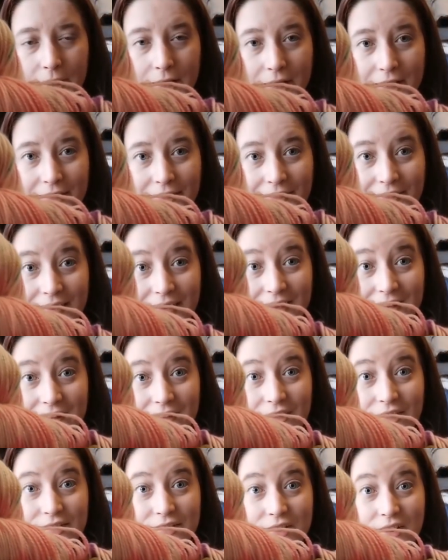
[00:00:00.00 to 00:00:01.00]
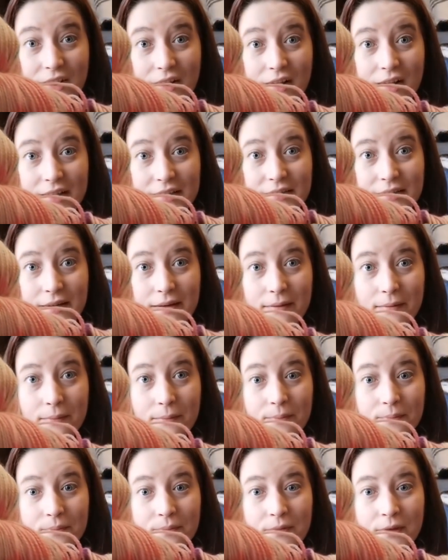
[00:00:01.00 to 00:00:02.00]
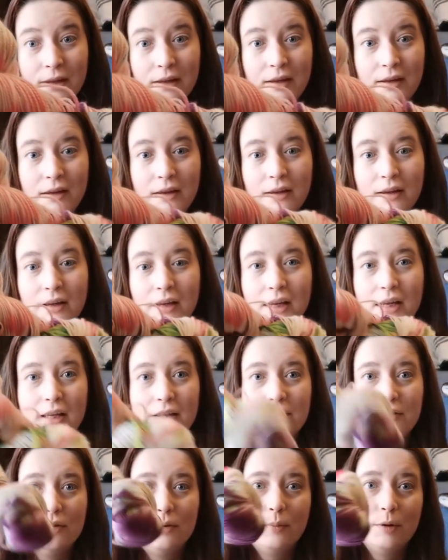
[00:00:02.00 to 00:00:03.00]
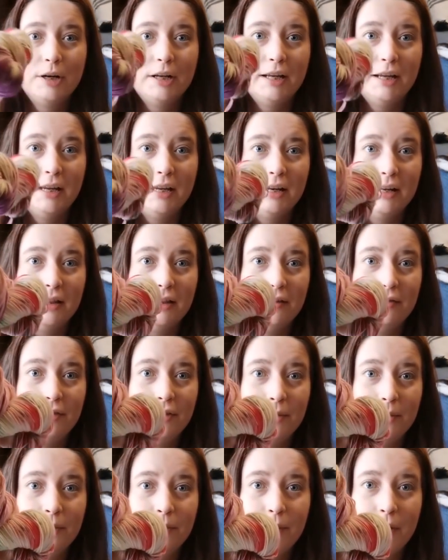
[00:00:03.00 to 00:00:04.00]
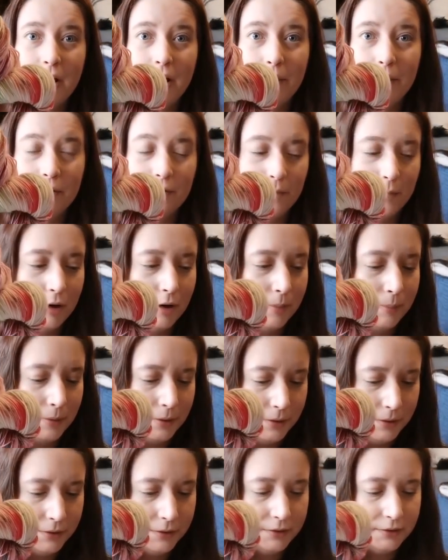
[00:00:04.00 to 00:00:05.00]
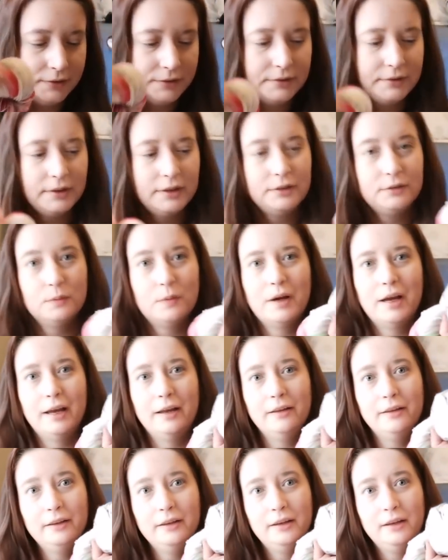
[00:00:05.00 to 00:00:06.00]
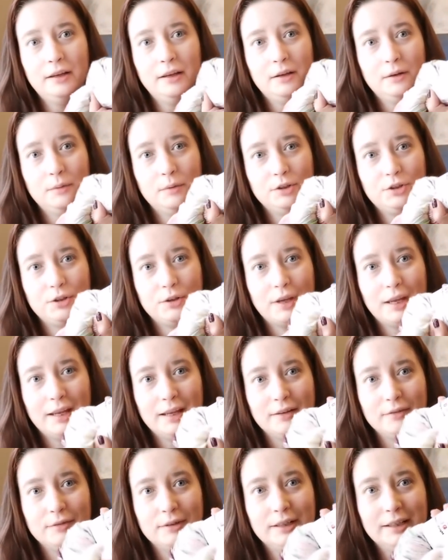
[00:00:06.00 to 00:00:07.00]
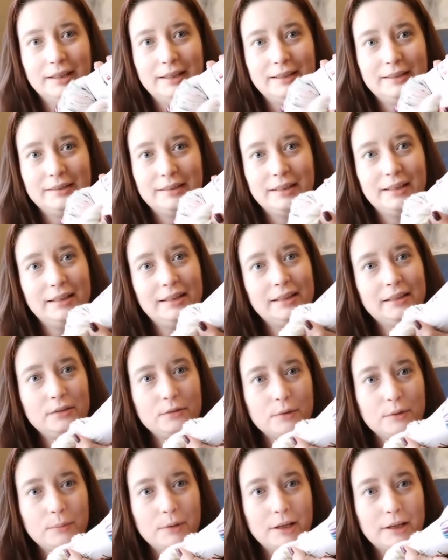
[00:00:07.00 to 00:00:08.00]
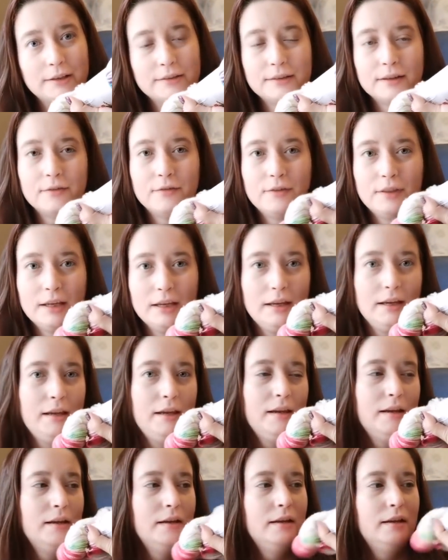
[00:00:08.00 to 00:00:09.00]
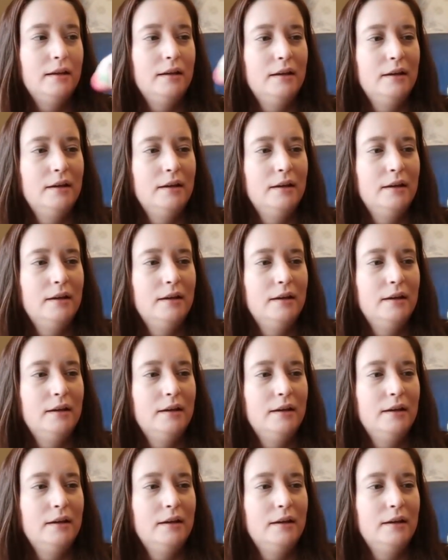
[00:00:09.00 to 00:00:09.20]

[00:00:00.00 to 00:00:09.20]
but I think it looks awesome. It's so pretty, and I love the pop of purples as well, which you can't really see in this one because of the